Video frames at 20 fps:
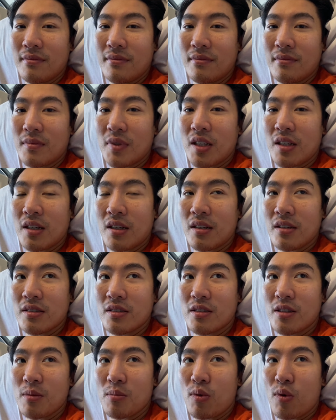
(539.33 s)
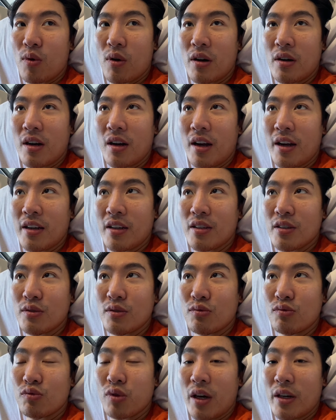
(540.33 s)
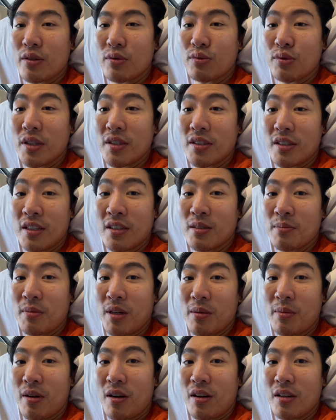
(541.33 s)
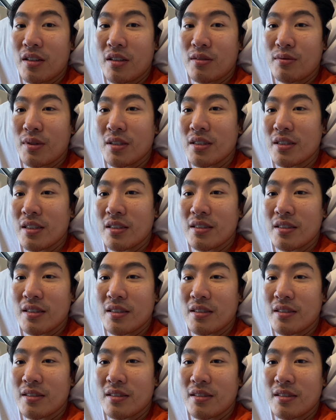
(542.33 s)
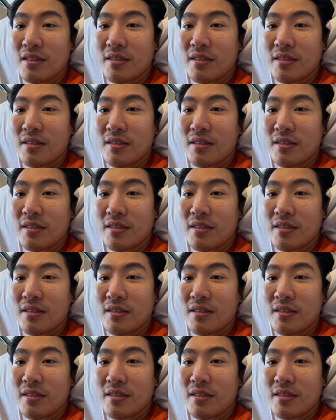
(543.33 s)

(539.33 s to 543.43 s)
Because the more I try to resist my body, resist this